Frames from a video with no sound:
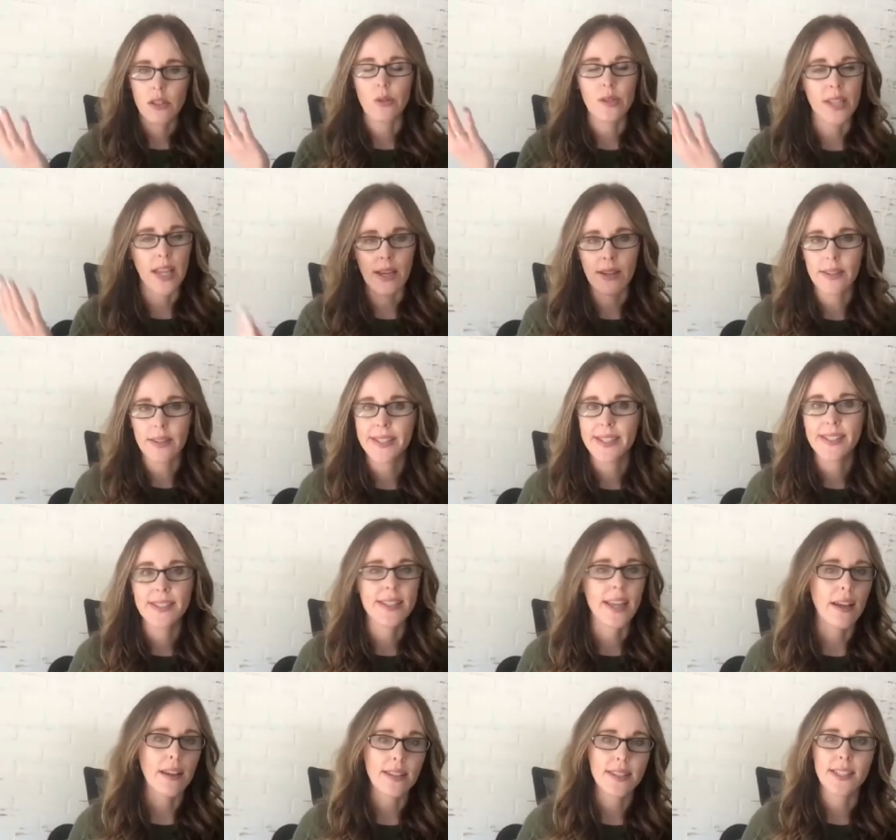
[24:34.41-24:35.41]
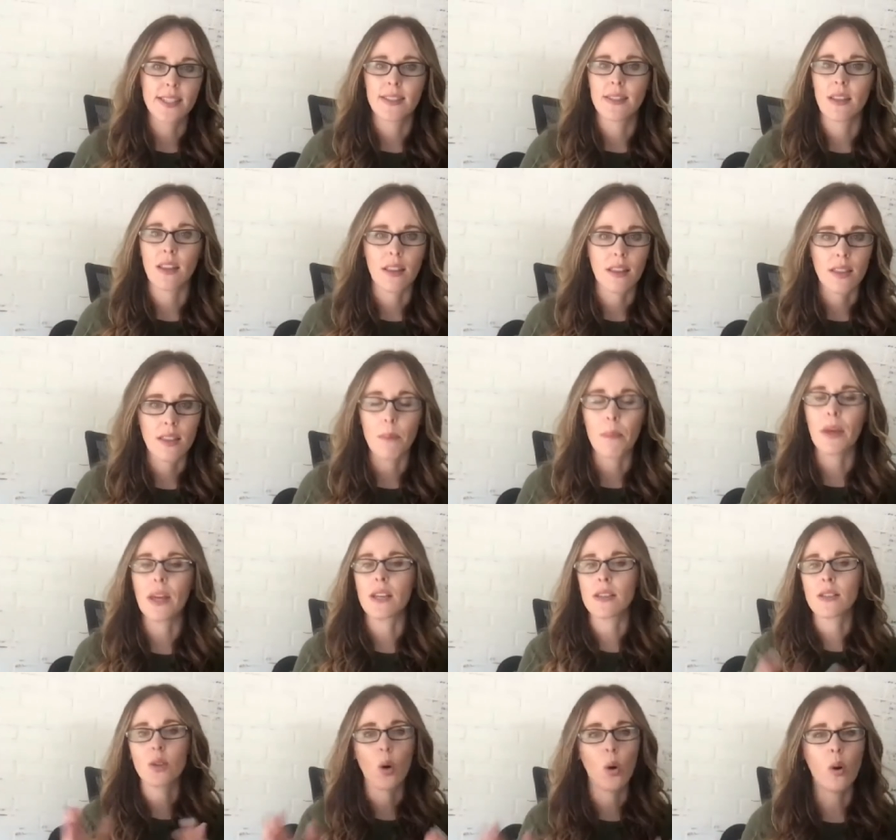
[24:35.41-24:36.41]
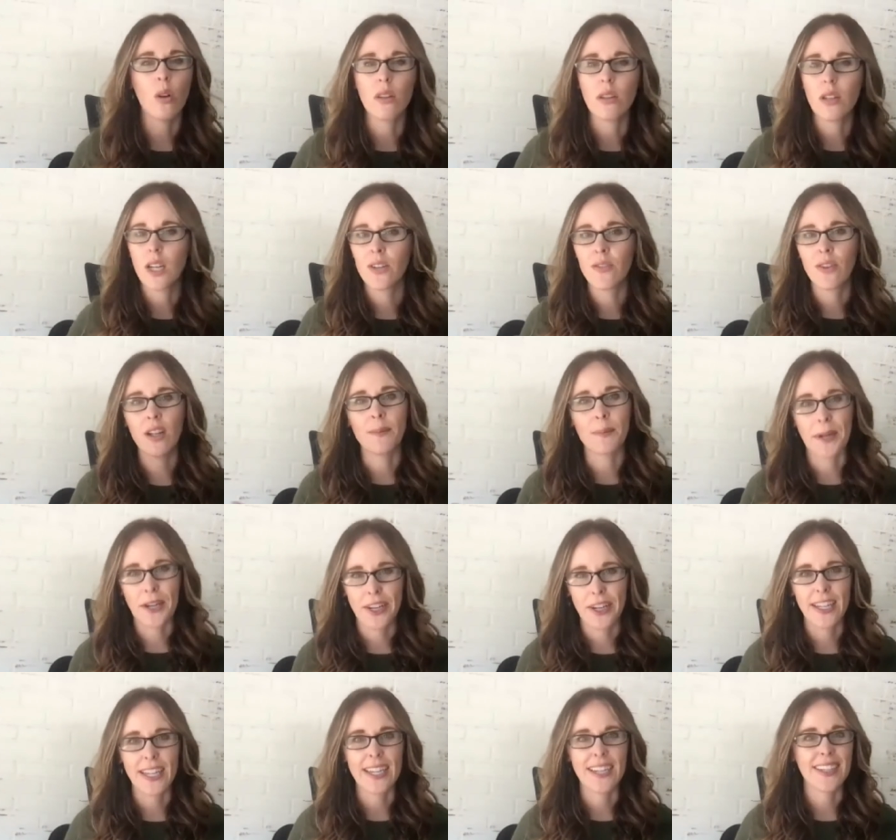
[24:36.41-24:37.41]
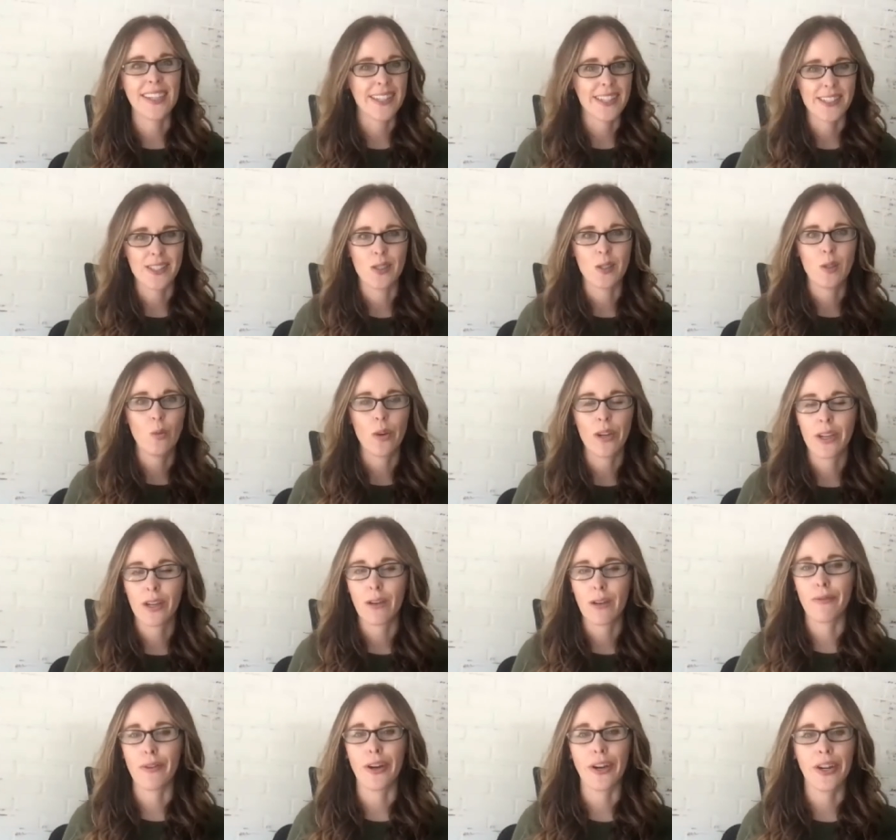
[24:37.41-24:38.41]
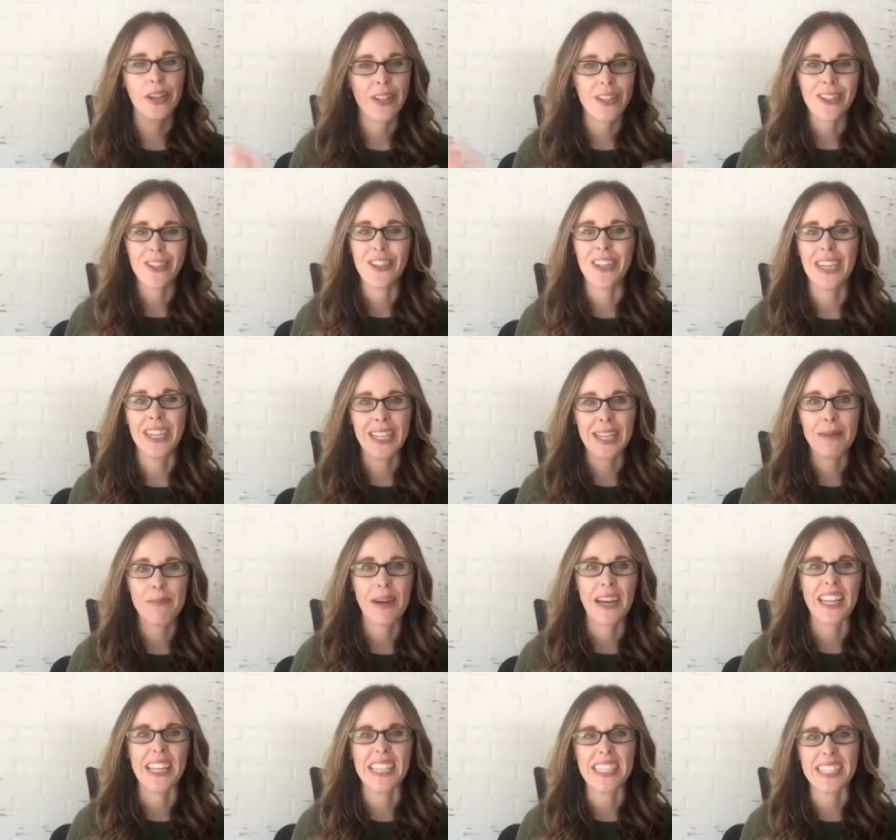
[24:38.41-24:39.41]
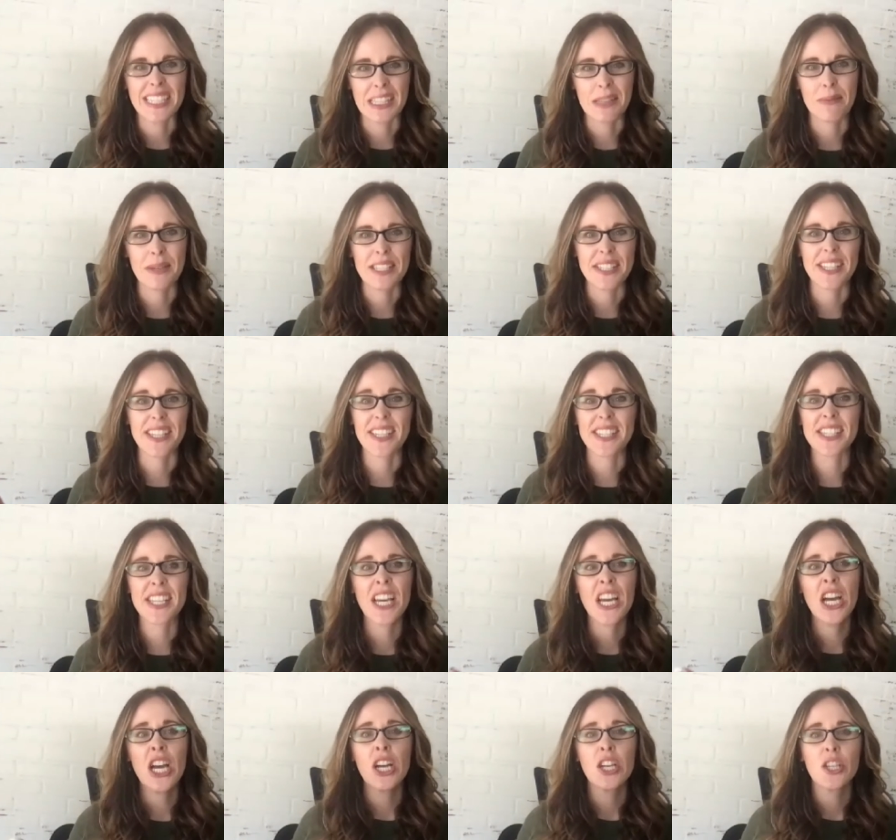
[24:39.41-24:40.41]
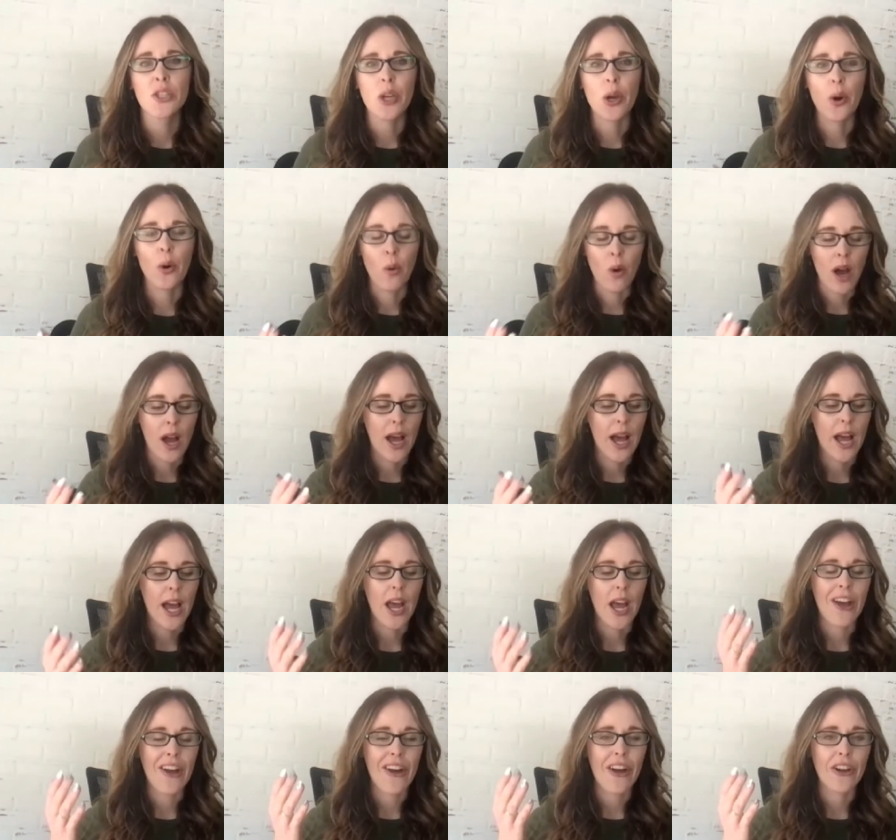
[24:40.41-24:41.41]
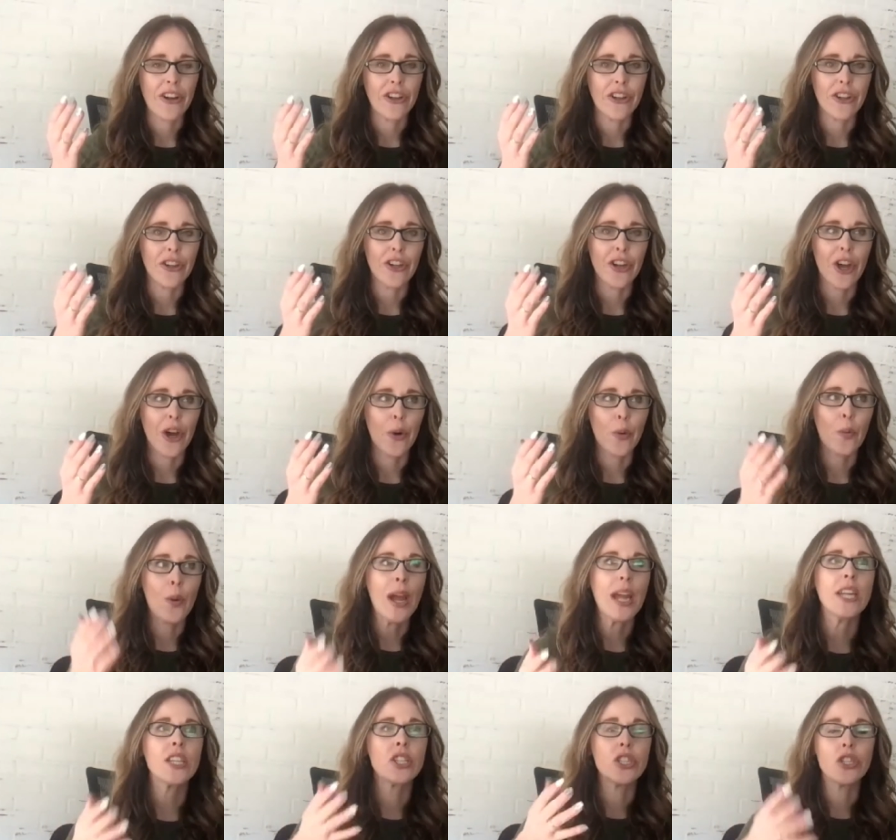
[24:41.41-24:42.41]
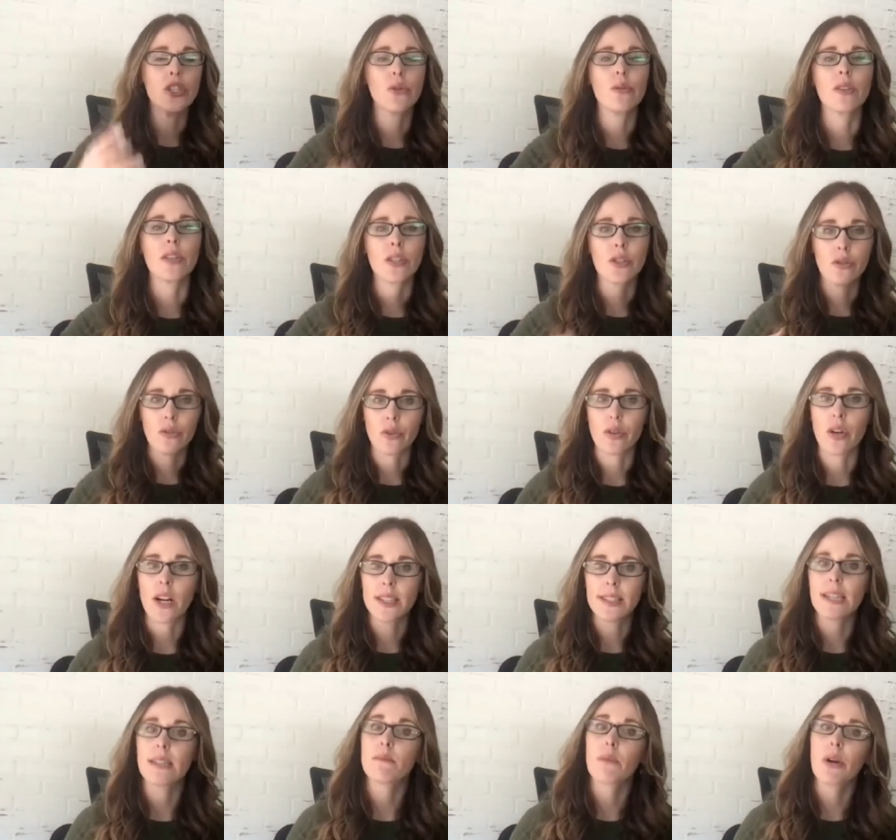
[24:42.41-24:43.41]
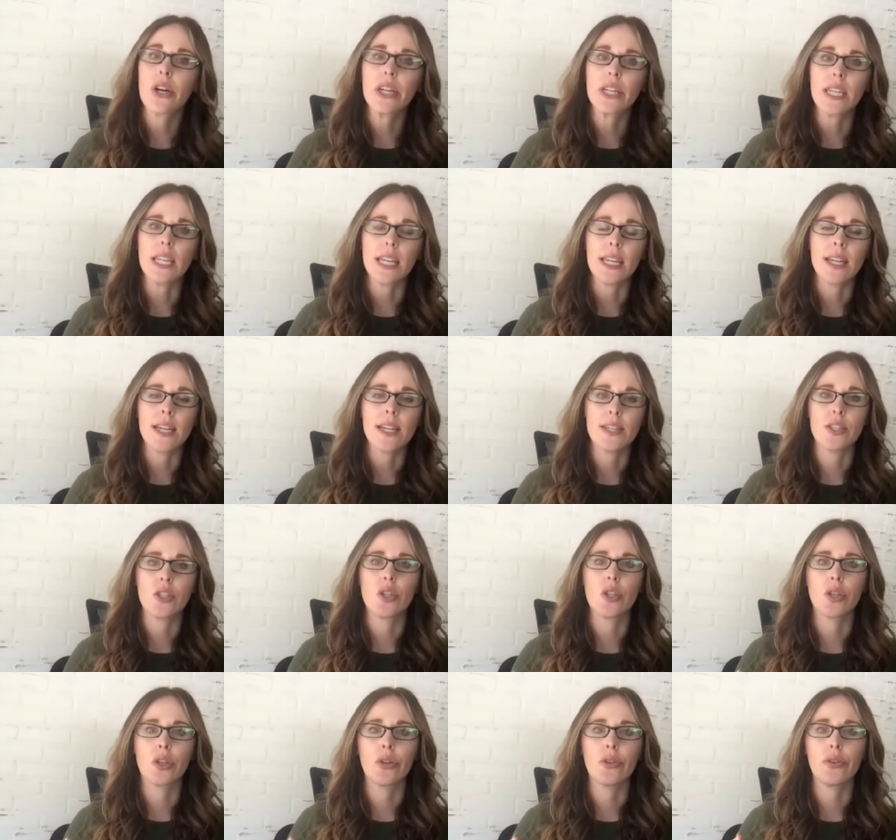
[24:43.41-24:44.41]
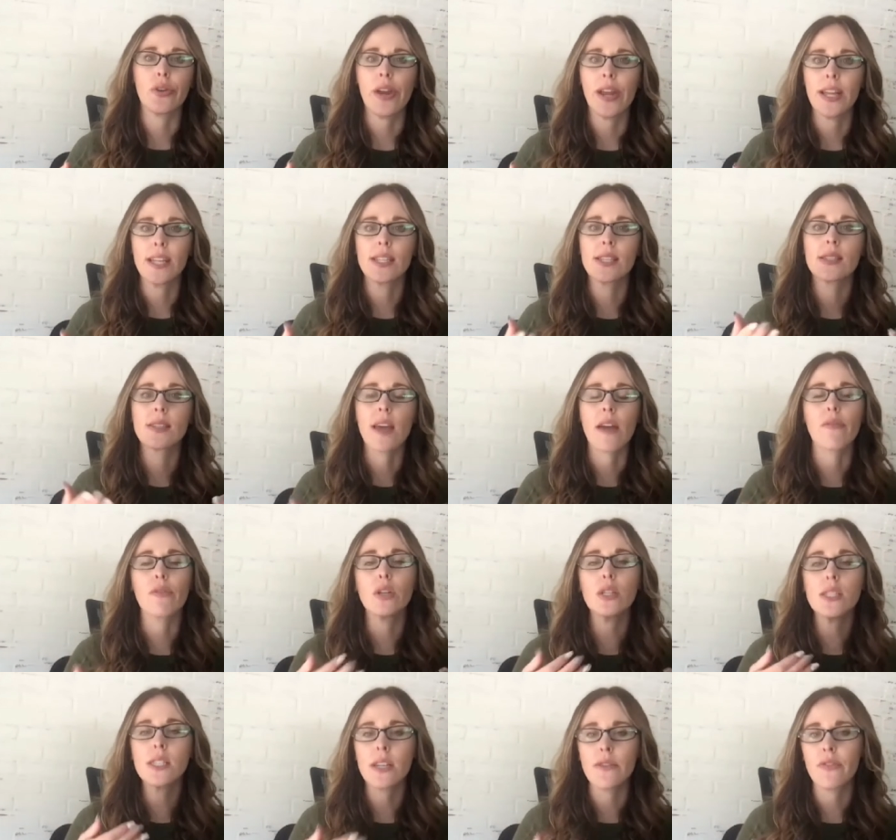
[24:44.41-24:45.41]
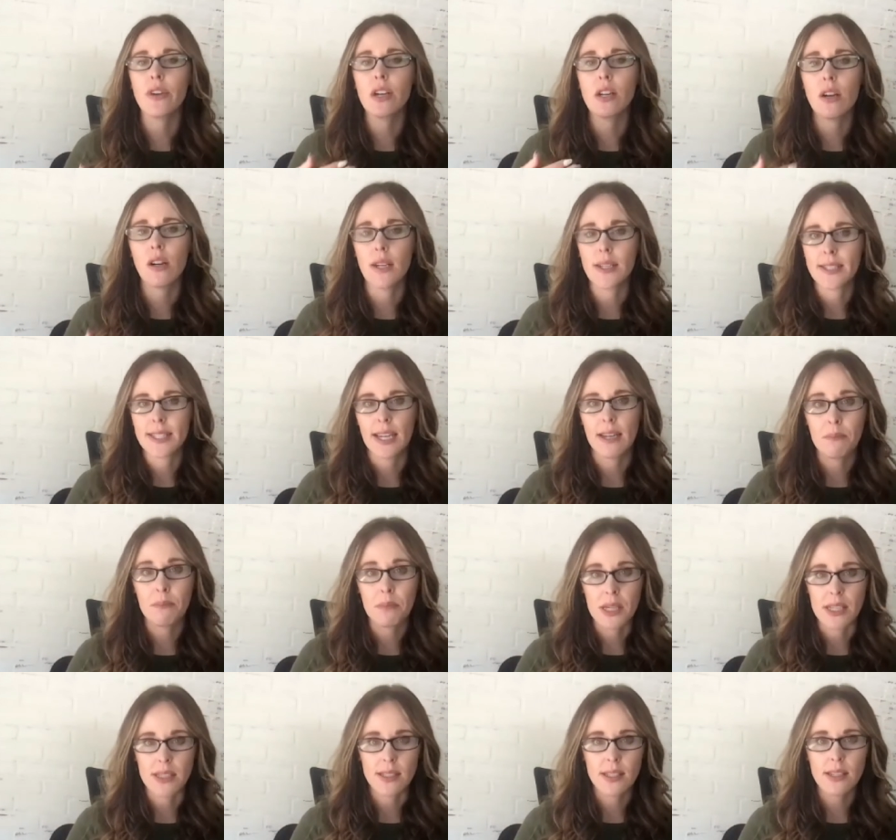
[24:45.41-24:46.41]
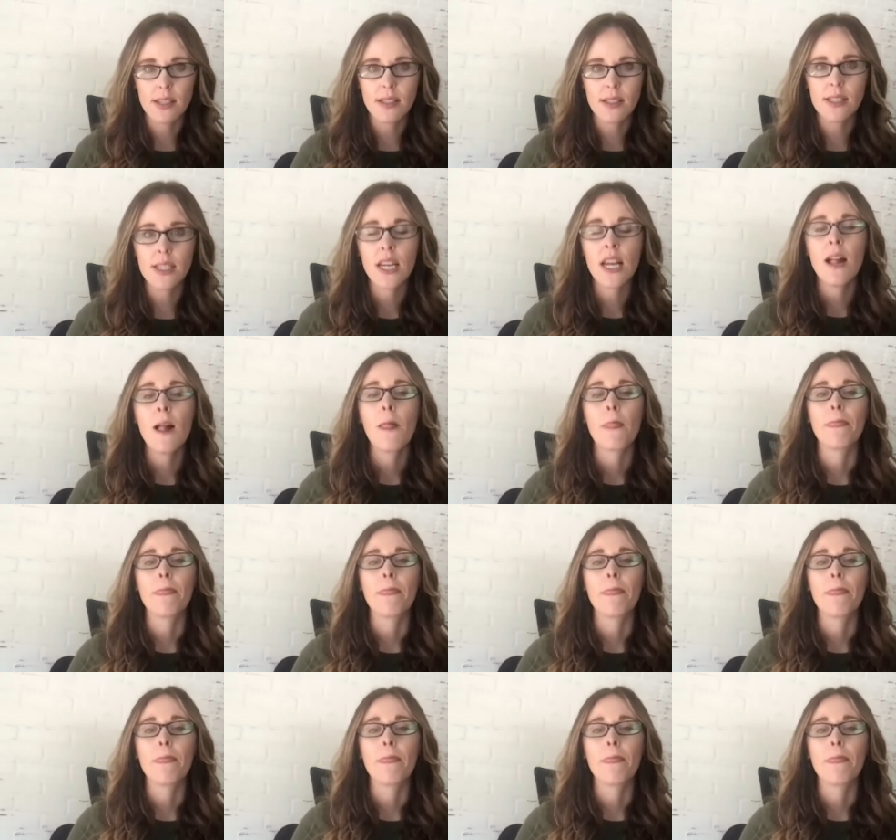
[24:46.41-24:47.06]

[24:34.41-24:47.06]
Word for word: do sales, sales is the biggest goal of all marketing yep. is you want to convert, you need to get money into the business. So, a way to do this through content marketing is to create several different content pieces